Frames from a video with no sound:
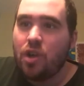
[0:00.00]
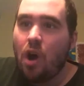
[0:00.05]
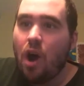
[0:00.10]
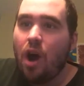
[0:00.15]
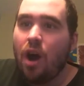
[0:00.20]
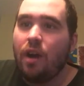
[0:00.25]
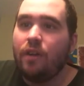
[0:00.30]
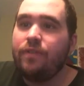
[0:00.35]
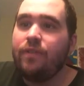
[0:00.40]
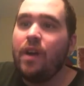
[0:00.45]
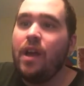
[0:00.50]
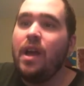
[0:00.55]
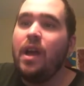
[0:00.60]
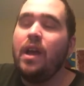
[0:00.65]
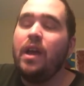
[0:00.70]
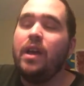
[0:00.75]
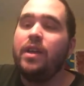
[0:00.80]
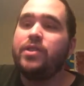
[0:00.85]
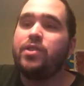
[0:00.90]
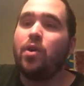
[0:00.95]

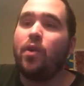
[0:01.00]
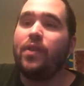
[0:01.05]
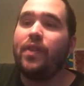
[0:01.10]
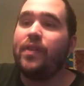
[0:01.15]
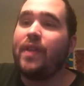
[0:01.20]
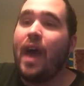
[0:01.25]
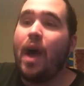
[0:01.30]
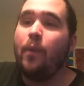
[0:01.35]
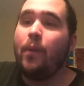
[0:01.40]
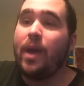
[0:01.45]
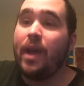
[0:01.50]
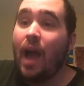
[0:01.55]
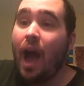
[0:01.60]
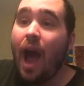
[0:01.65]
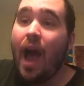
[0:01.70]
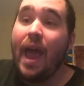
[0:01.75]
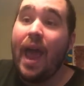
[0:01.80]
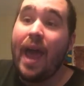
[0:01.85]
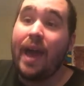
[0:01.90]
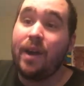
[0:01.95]
off. So then that way
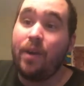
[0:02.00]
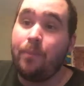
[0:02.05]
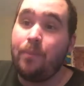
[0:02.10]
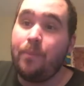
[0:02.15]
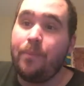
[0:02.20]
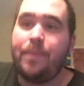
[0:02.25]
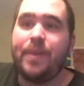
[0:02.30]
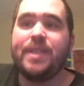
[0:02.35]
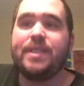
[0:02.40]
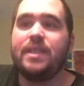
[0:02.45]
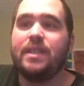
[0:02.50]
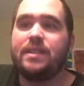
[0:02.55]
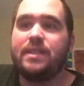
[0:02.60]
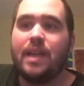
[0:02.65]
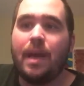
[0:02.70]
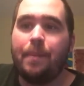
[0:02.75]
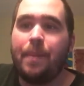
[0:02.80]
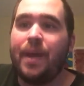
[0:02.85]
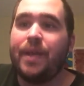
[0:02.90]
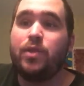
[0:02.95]
I had a business
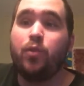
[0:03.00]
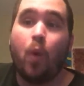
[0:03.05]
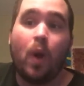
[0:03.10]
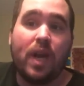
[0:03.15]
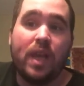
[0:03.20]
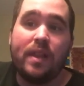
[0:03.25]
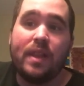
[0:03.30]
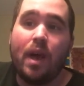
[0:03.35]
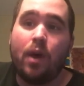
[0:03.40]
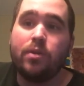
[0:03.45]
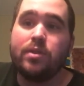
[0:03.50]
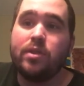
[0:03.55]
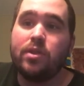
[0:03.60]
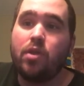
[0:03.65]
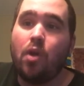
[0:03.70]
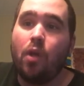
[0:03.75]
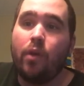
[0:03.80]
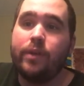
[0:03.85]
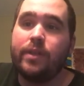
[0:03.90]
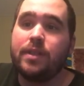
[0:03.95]
that made
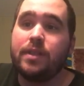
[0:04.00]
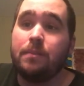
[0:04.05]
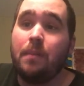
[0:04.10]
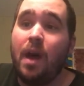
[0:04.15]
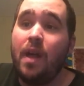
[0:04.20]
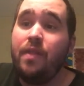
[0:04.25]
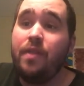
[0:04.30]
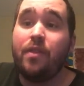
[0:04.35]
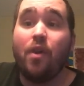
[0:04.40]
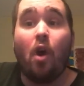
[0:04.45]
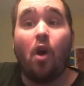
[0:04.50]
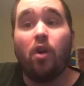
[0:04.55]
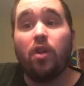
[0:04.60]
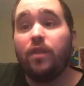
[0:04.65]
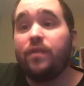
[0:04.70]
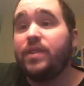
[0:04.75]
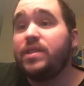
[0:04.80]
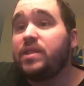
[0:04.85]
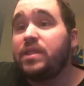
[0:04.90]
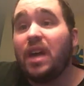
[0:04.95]
$20,000 a month. All
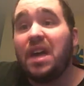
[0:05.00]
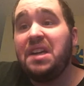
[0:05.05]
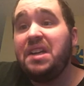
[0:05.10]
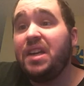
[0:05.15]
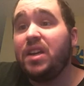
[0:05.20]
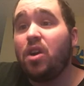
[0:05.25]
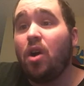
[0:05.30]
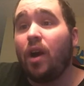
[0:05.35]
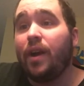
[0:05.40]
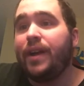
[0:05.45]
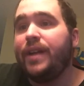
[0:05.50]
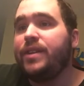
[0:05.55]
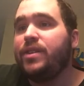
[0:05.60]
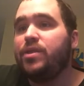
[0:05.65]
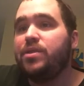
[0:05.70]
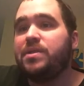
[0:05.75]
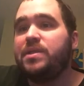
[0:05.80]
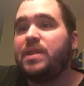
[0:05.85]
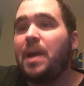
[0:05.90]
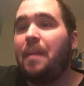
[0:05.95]
of a sudden it got
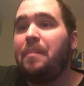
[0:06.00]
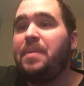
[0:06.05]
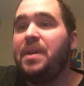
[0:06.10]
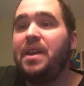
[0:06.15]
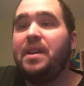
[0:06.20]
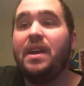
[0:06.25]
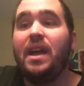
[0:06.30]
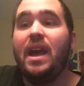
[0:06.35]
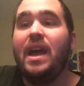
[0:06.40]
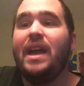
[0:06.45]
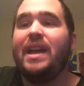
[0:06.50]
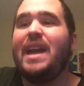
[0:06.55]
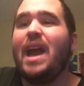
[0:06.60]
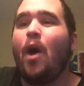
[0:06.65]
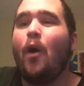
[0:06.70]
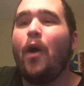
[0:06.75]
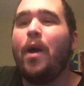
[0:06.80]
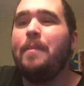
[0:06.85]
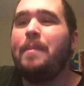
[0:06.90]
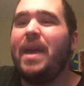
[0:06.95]
intercepted.
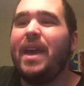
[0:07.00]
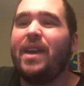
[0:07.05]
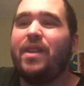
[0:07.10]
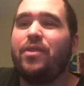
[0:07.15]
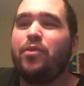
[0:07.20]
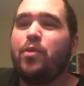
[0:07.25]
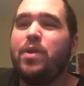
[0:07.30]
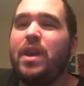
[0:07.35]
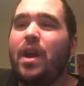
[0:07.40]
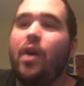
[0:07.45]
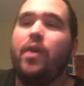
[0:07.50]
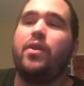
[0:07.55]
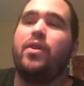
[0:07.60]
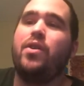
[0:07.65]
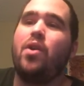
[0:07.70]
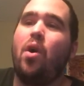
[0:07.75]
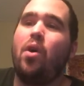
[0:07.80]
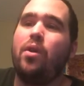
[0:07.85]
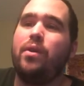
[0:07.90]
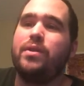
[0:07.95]
Now I make
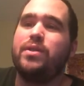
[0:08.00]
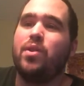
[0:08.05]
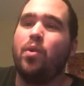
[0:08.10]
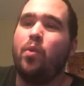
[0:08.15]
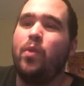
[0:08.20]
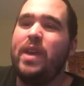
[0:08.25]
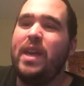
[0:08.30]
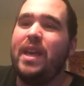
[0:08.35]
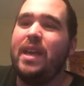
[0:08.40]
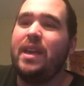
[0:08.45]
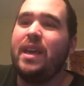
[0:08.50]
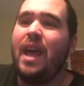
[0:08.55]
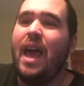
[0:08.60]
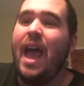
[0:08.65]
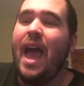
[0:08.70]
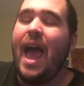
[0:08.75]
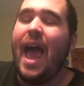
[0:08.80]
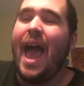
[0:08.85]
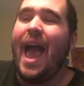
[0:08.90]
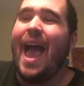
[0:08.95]
$300 a week,
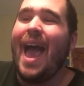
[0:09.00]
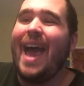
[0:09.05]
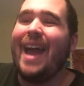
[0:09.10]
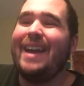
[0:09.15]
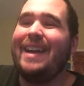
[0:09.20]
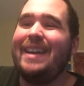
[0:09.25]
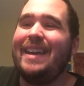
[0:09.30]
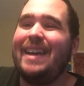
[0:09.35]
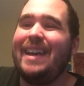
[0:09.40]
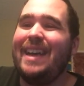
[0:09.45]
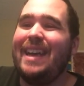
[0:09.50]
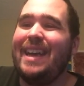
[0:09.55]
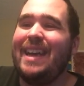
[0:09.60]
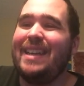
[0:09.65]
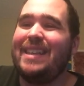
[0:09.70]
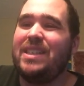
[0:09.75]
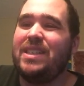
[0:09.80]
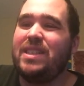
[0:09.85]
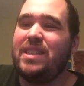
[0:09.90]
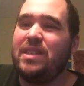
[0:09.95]
and
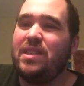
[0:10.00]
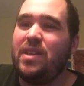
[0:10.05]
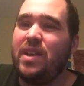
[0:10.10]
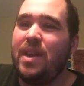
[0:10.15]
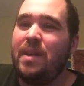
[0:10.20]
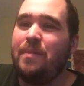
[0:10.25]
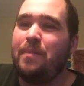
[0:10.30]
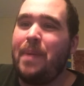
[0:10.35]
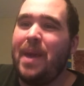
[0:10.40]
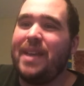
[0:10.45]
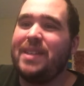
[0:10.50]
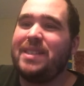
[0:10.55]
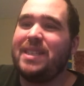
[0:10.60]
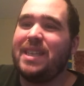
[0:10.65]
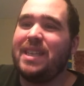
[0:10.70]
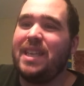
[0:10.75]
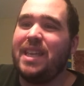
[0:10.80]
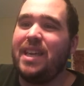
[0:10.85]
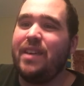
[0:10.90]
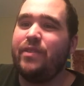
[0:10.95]
it
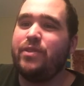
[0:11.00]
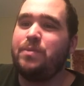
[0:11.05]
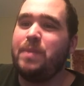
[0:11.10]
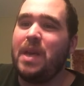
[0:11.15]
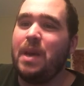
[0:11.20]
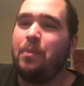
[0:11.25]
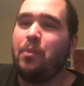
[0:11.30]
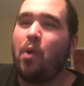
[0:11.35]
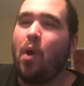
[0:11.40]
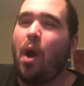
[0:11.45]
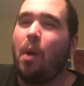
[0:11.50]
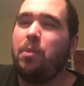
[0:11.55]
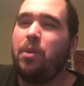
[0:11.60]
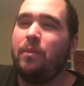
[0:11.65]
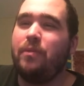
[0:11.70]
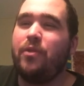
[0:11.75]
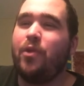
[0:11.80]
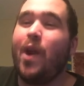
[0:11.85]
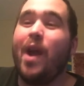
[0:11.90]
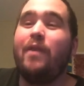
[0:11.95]
basically gives me a
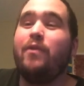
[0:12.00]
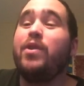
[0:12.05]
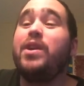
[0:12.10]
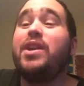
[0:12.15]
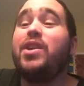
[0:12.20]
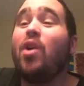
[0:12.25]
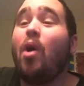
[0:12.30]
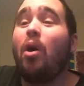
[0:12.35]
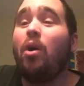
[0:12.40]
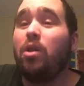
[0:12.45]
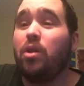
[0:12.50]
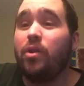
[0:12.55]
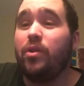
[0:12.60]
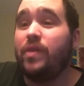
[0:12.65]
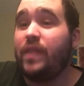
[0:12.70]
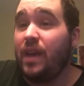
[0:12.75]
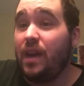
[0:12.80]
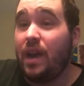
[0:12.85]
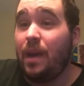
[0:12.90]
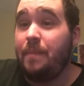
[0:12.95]
problem for every dollar
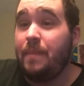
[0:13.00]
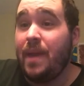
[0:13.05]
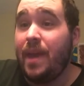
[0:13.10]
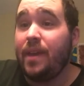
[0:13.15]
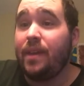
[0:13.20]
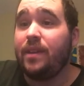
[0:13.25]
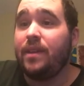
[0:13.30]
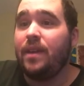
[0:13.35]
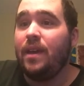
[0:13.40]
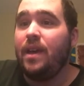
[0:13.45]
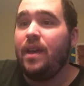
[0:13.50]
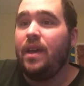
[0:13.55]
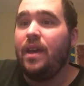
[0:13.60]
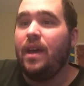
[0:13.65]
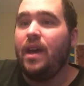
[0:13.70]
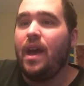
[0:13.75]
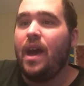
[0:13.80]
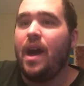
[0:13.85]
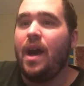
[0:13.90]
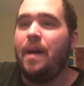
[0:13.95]
that I make.
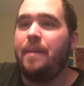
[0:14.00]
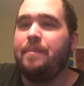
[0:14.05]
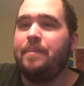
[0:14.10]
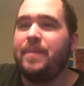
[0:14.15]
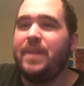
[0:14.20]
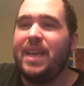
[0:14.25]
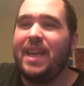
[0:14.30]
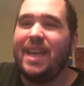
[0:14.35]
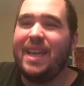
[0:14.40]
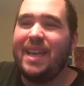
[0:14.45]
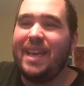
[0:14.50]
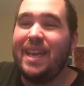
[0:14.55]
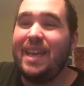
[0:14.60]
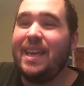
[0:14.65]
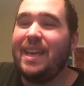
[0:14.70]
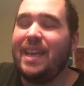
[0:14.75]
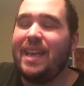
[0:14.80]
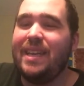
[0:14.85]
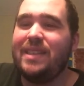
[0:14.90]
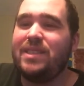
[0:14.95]

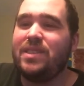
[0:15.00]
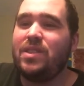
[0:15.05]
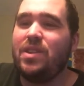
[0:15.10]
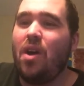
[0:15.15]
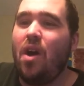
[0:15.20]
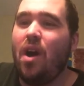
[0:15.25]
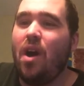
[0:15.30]
It's